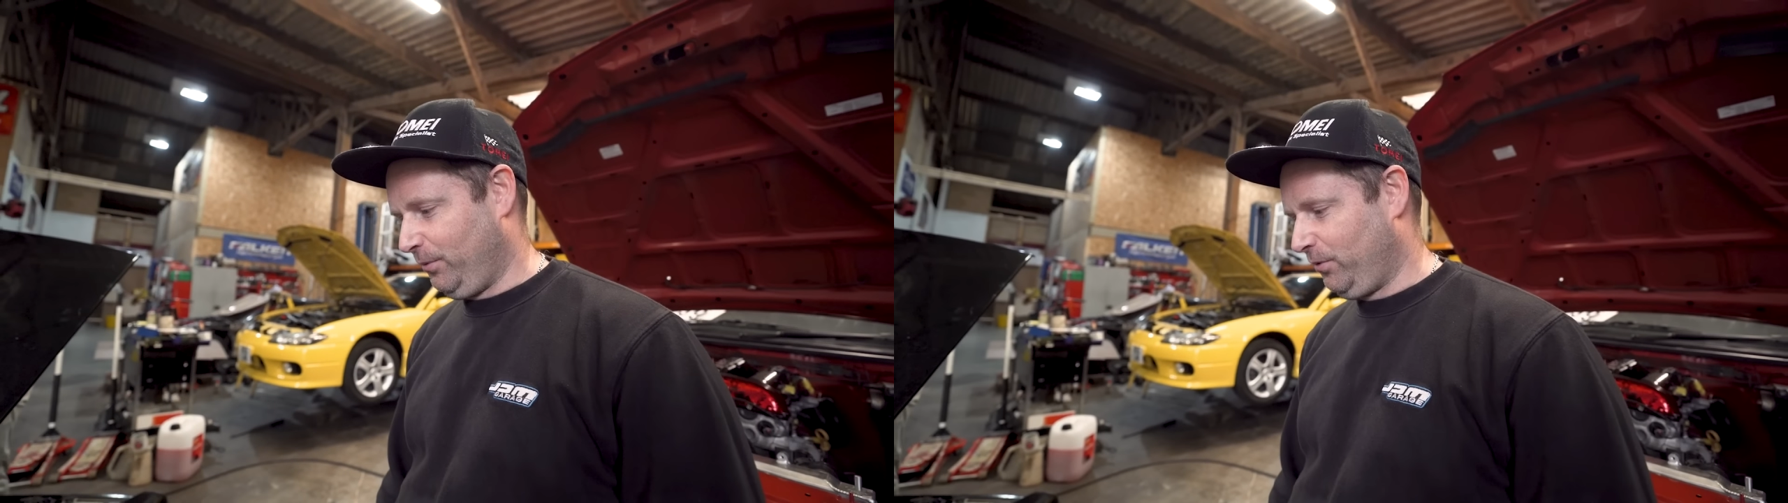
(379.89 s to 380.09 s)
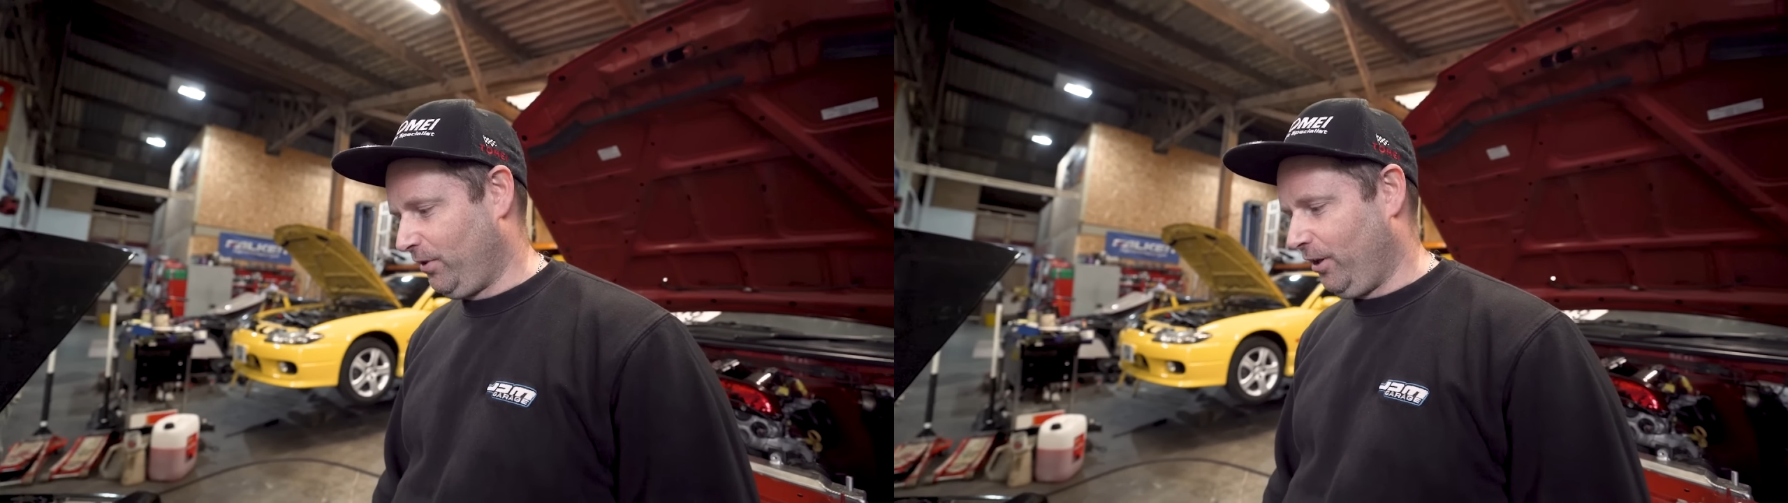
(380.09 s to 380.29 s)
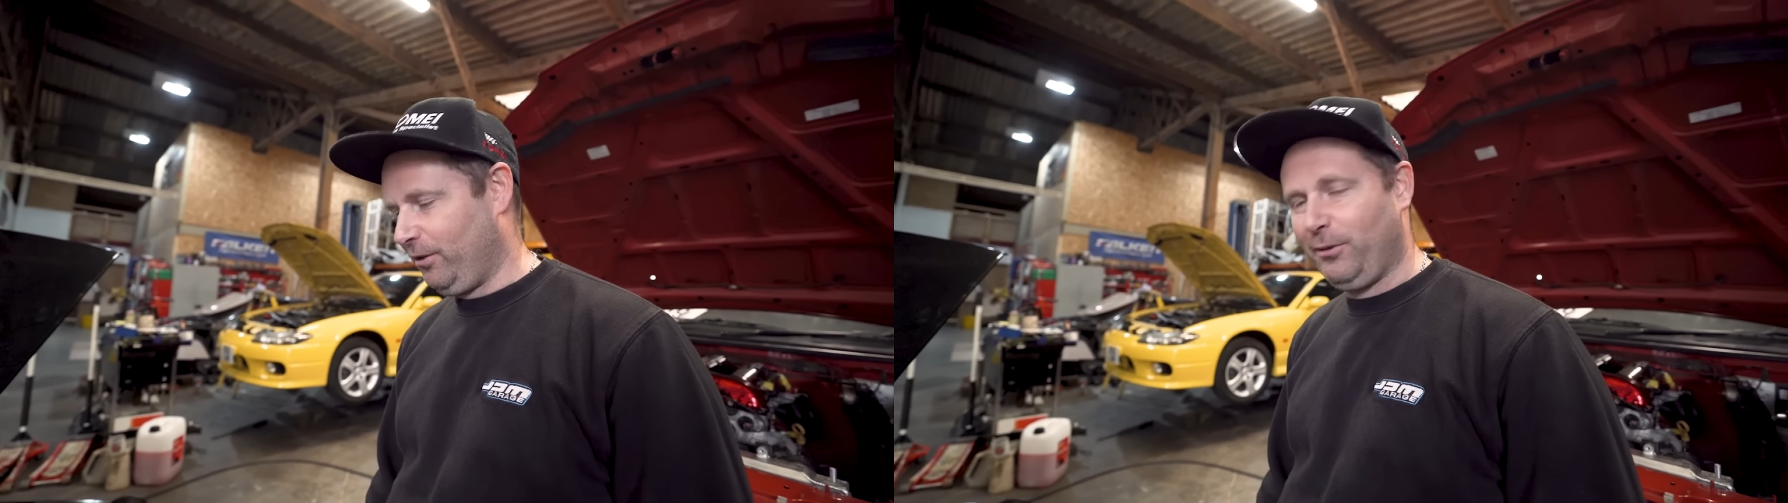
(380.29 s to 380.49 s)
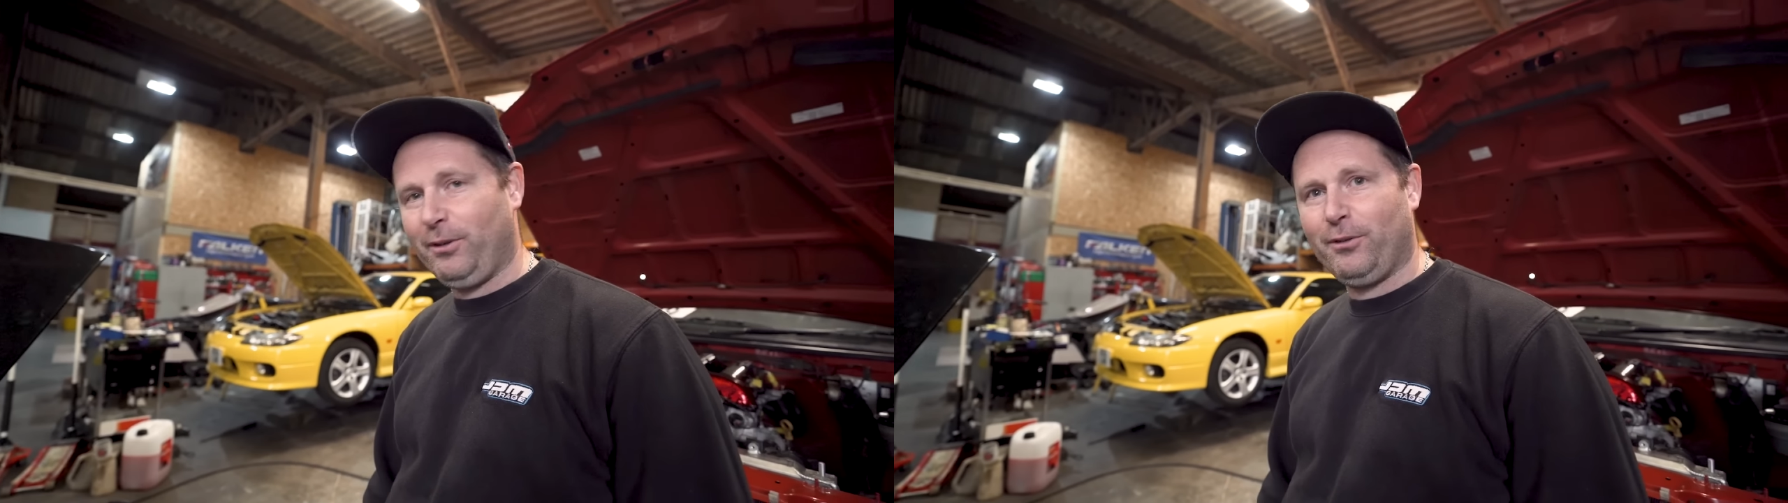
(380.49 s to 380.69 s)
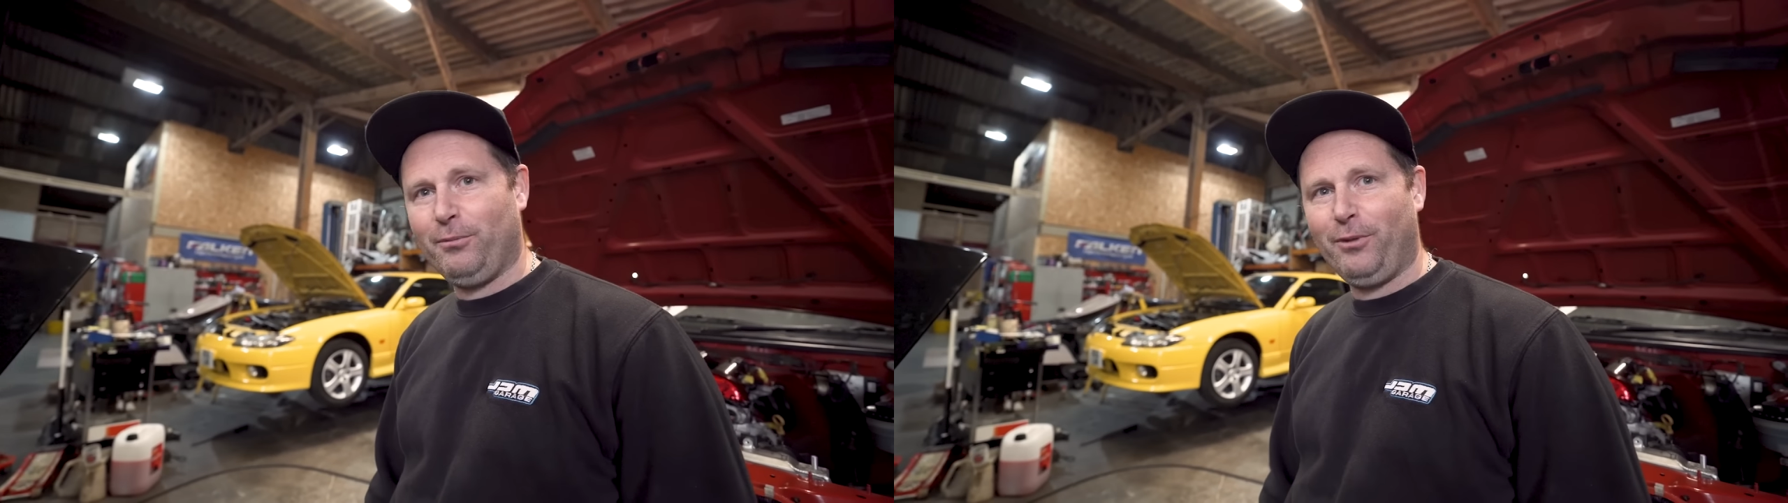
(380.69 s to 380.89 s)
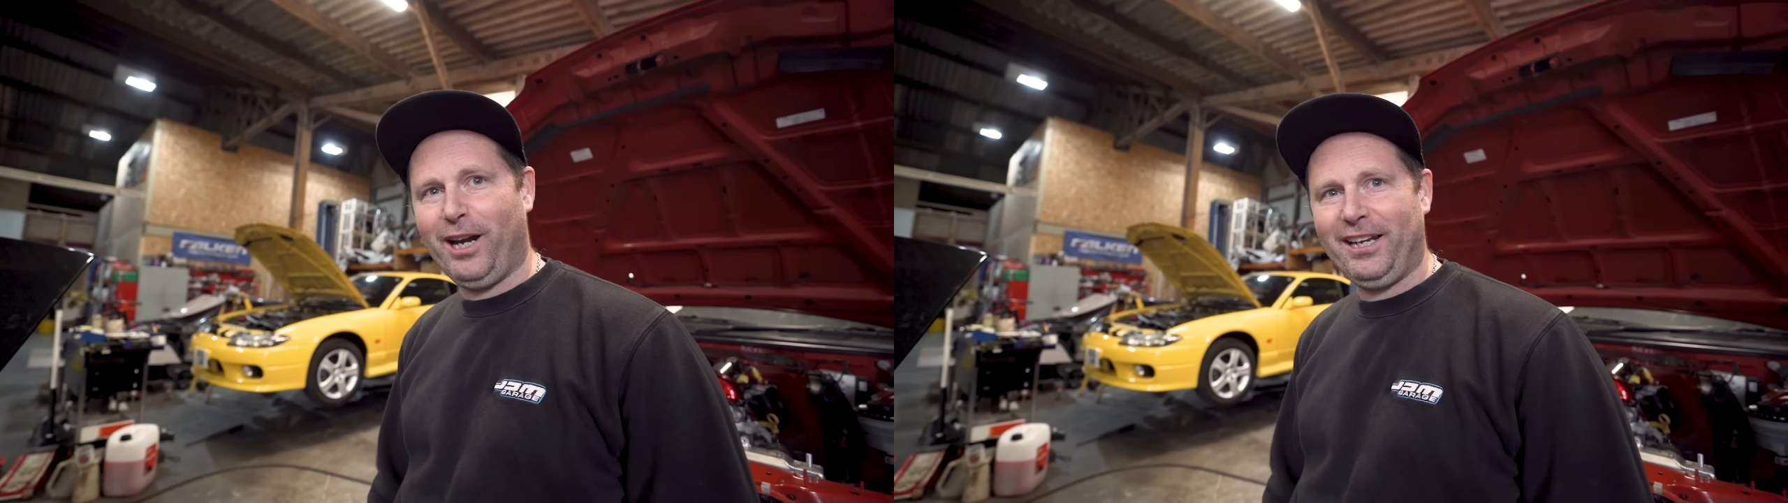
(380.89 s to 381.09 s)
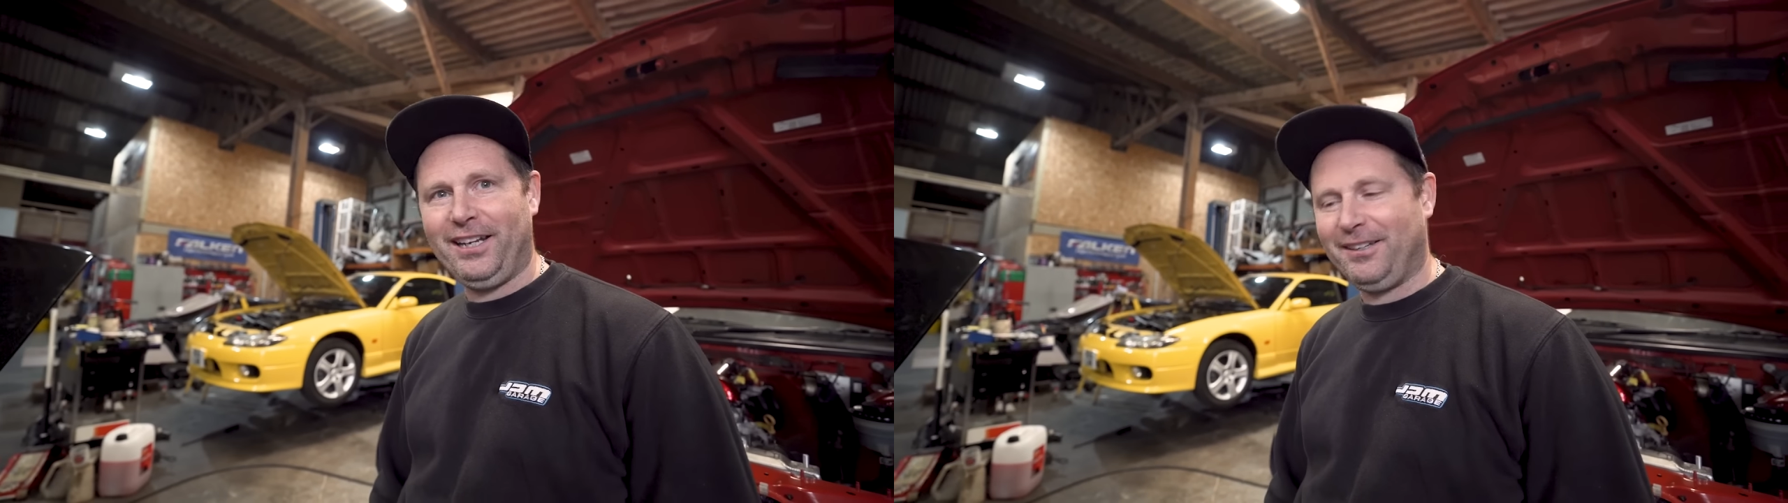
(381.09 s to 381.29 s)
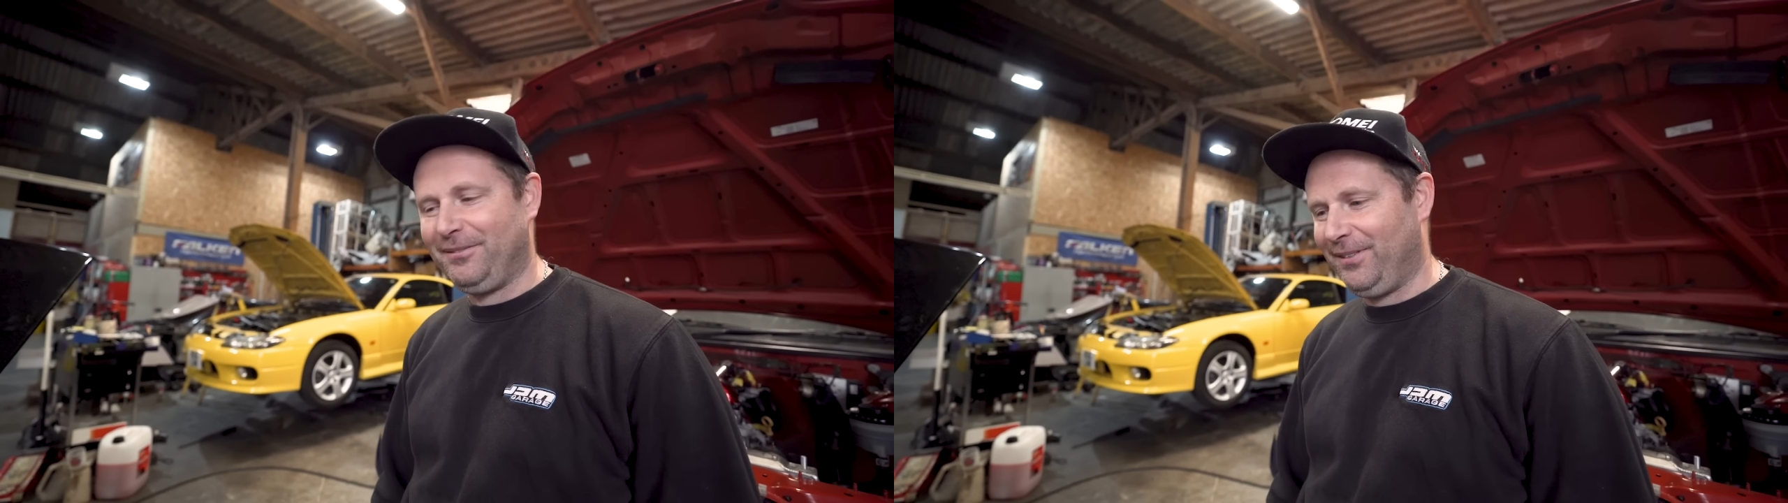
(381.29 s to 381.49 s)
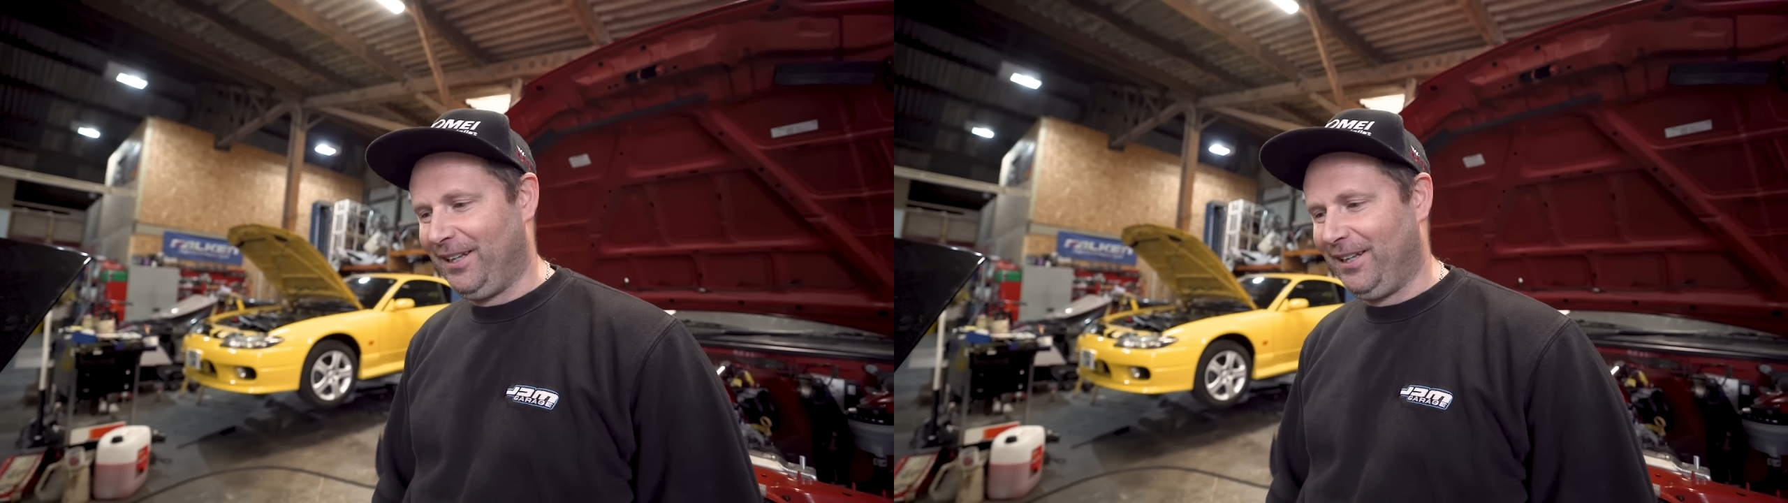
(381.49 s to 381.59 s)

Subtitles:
we've started doing some rallying.